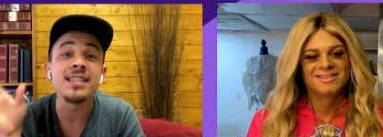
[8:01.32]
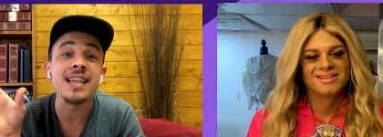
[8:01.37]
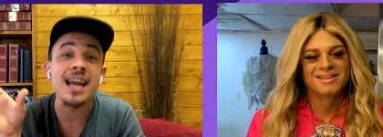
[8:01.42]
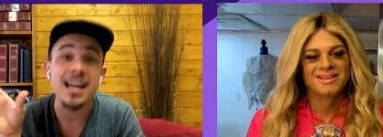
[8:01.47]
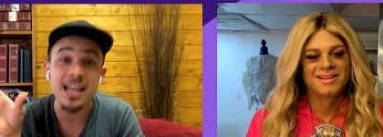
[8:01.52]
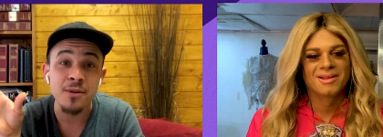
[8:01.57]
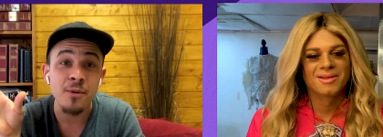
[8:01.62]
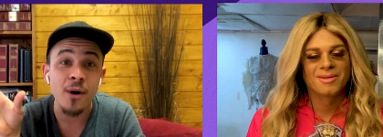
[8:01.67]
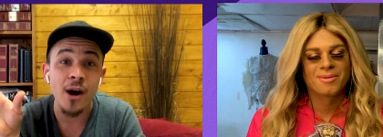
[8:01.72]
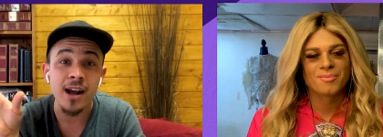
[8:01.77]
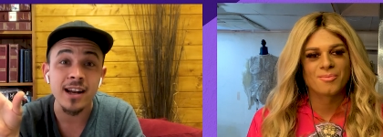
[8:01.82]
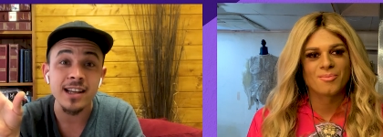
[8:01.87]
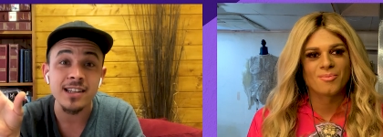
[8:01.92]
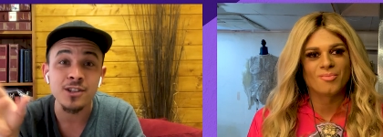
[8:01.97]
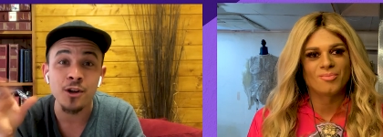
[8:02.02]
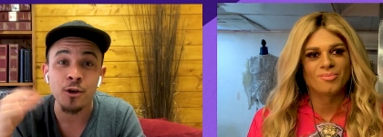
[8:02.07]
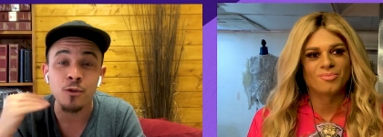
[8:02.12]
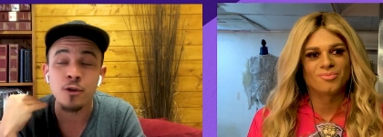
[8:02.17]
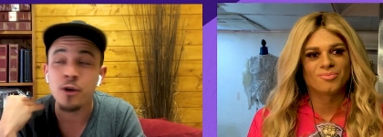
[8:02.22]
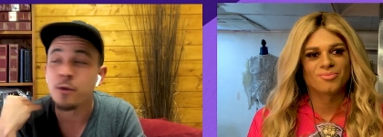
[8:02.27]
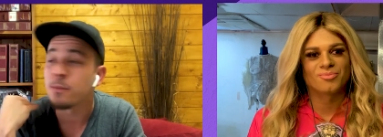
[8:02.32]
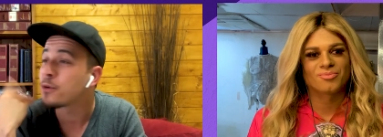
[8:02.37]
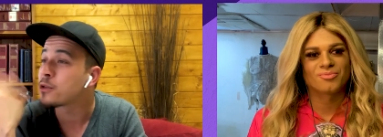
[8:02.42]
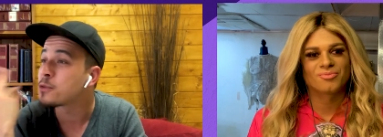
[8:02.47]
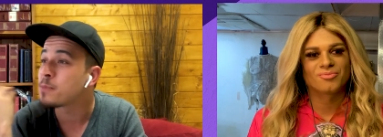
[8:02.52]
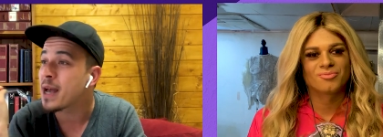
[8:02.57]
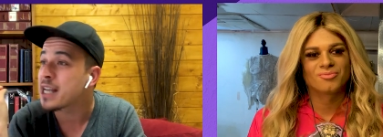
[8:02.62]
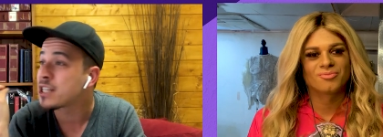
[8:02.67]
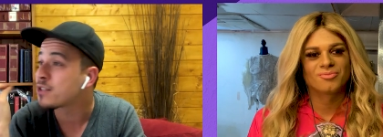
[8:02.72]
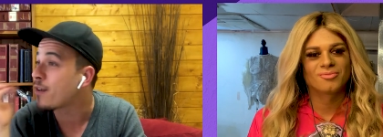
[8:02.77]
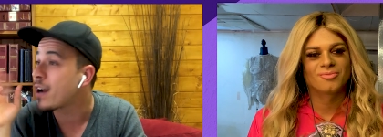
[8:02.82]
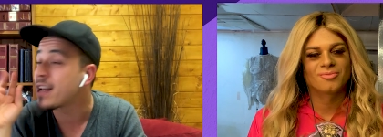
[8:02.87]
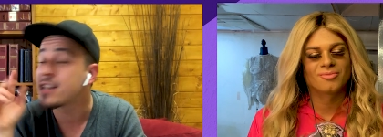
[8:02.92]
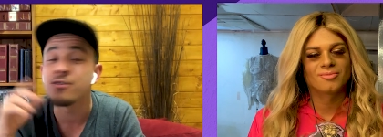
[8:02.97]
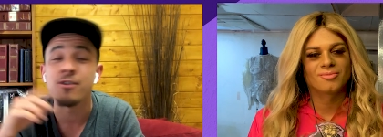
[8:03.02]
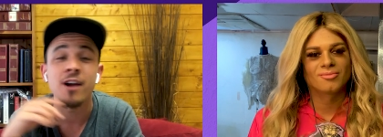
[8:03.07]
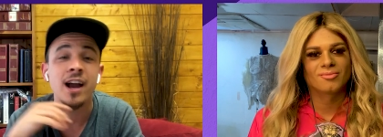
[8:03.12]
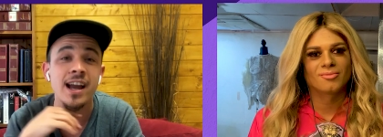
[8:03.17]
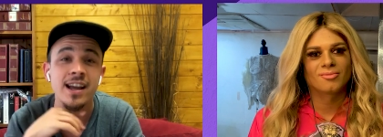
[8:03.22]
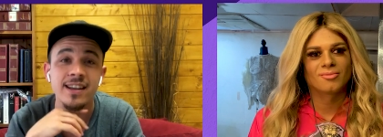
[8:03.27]
Speaker 1: anyone. It's not RuPaul's best friend
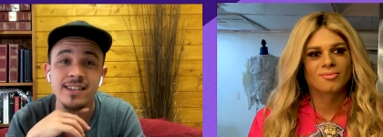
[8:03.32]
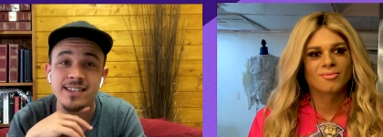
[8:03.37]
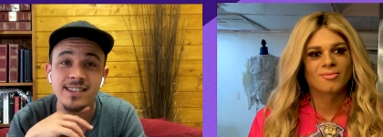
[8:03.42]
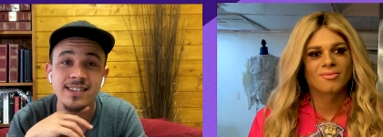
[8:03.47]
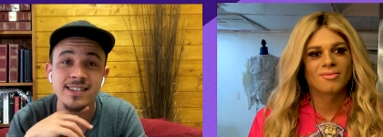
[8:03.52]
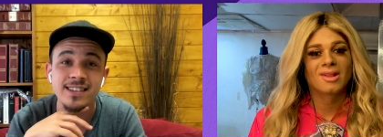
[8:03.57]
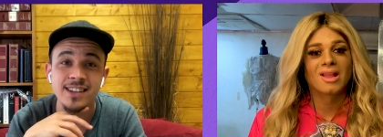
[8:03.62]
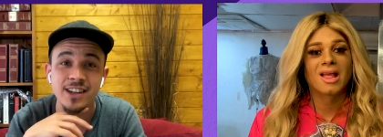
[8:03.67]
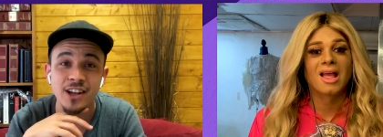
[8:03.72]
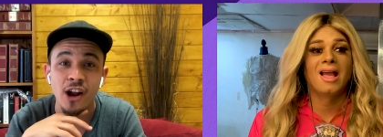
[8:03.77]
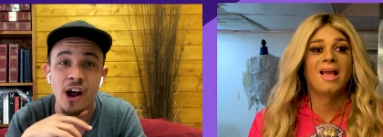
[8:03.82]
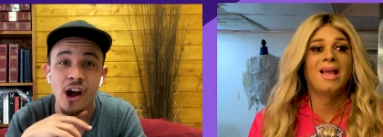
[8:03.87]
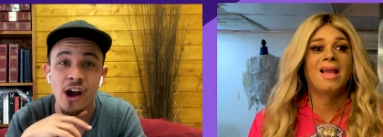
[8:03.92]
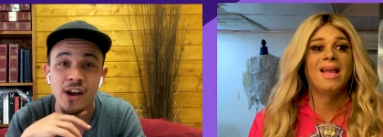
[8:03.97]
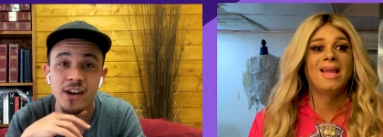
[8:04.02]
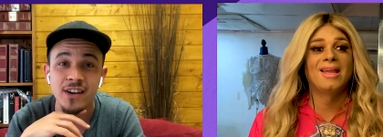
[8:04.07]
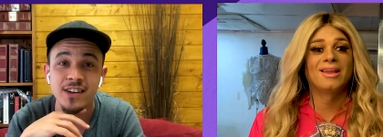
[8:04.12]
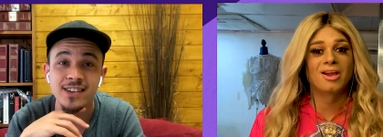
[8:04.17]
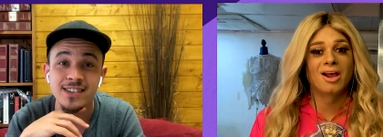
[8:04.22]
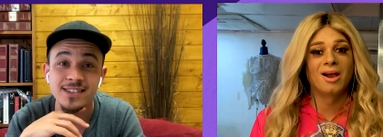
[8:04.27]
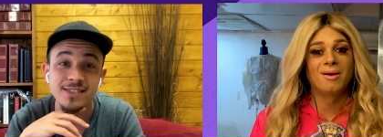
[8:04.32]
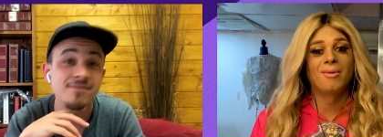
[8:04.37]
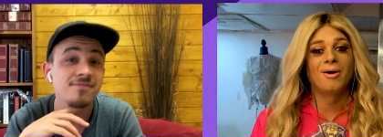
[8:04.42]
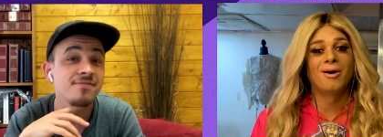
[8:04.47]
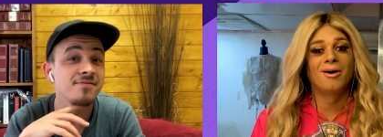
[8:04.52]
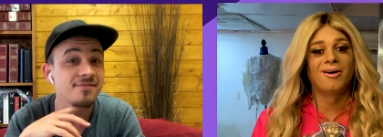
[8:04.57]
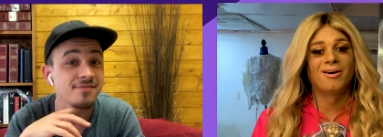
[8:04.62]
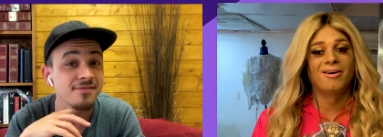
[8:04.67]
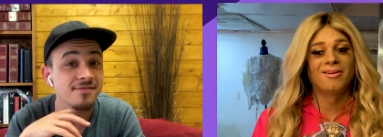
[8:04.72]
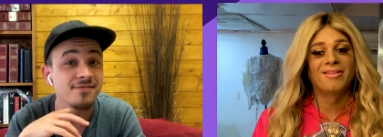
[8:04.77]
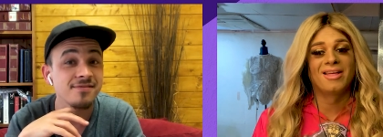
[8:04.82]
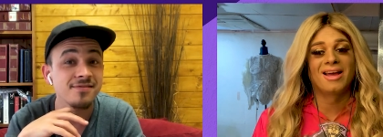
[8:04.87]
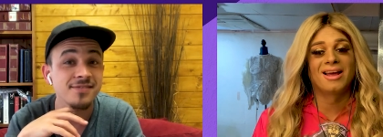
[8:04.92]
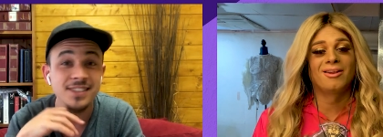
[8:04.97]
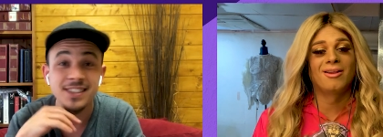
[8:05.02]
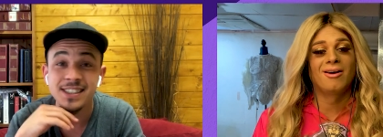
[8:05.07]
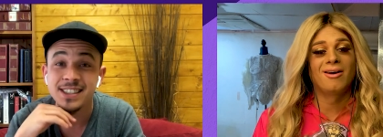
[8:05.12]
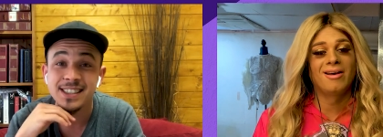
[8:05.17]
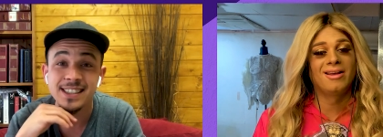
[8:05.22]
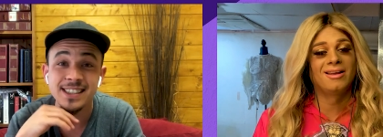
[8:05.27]
race, you know. Hey,
Speaker 2: come on. That
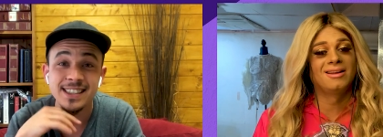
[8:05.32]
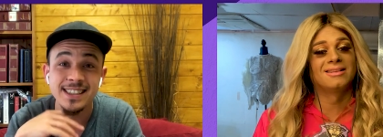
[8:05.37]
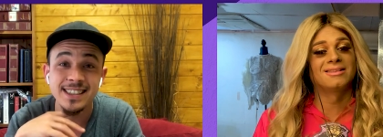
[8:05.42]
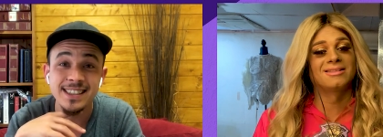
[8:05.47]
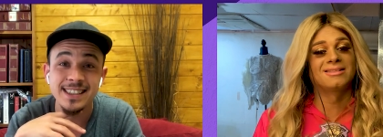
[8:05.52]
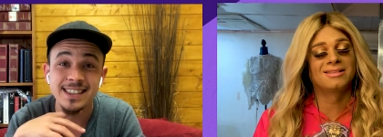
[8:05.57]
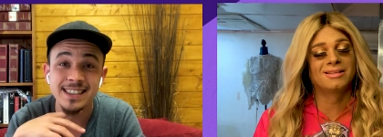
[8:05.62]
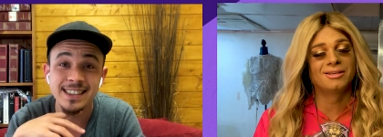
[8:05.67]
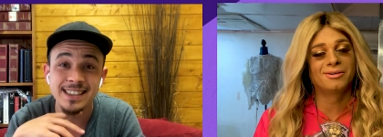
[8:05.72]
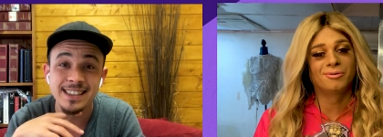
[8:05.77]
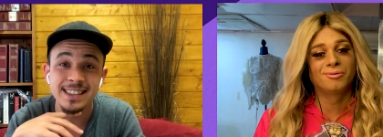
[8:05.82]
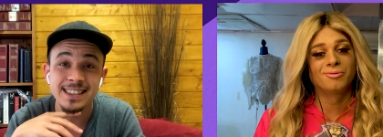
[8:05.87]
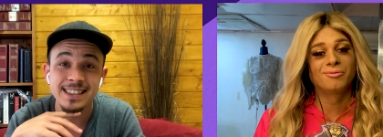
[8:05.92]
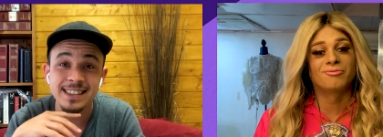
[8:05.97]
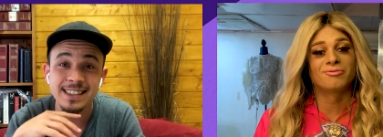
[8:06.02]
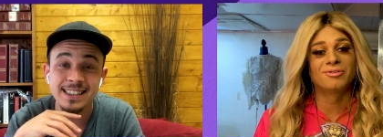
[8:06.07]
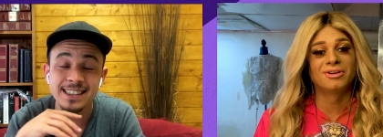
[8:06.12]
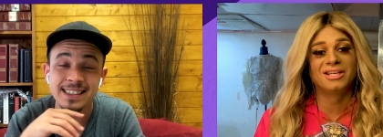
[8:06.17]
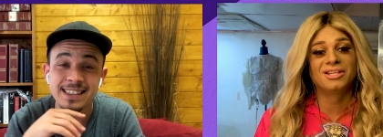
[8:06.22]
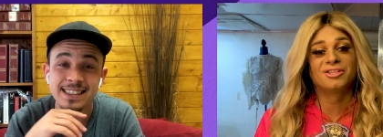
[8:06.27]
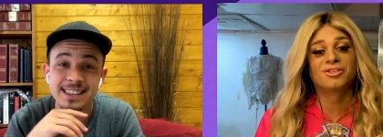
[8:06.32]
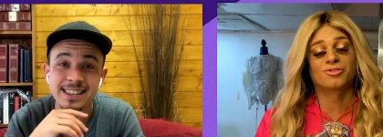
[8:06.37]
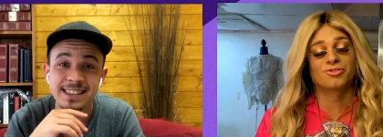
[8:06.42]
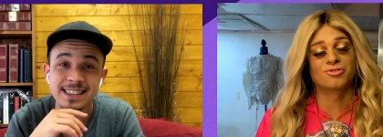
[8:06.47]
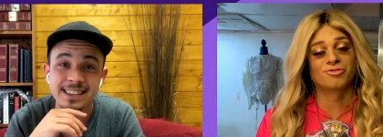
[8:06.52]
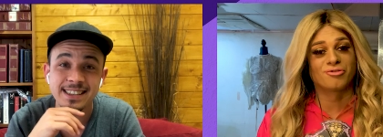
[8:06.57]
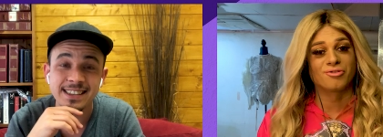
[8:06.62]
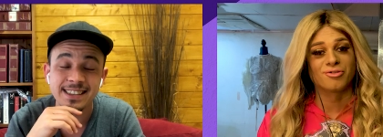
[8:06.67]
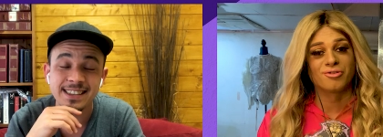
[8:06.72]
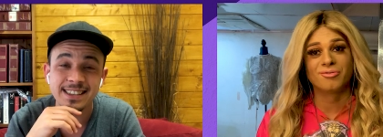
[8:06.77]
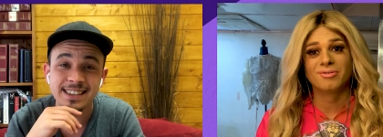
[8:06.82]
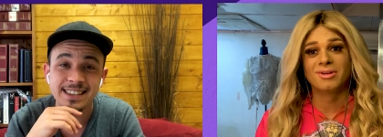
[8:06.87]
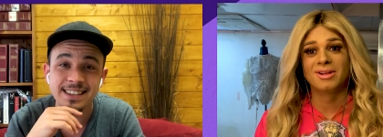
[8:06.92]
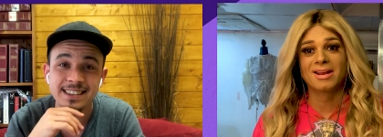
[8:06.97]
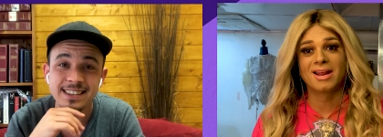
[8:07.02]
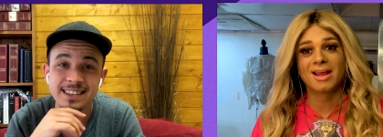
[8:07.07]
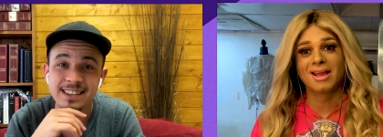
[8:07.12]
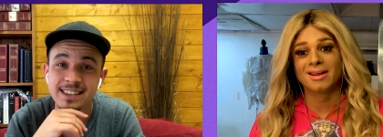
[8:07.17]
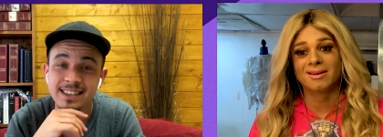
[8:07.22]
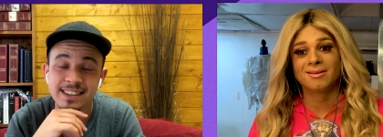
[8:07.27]
line still reads true. It
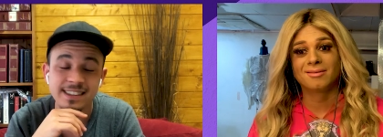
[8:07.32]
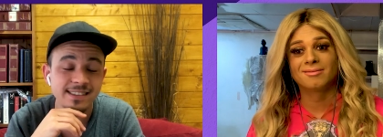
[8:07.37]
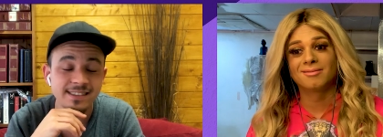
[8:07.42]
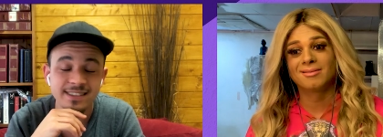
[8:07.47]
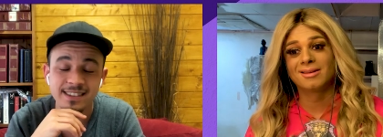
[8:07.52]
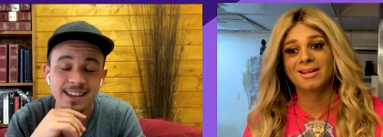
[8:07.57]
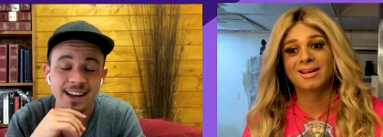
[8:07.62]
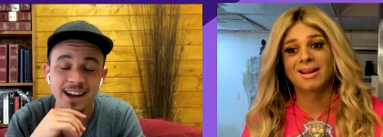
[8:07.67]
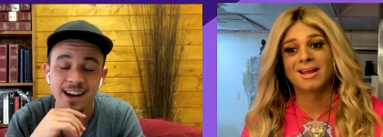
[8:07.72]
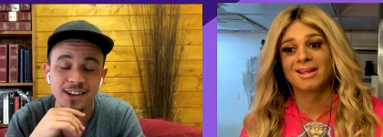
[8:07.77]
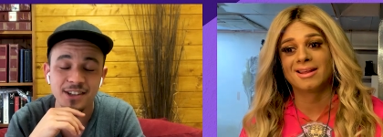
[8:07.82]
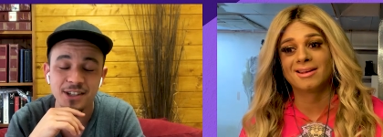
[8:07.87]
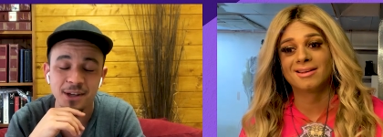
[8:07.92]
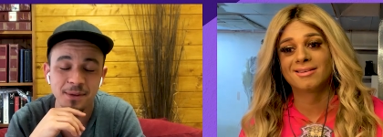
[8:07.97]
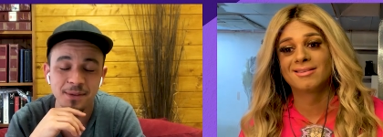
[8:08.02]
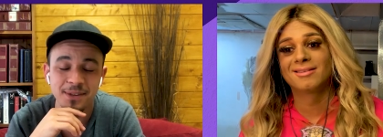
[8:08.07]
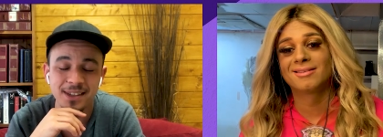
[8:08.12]
ain't. It ain't.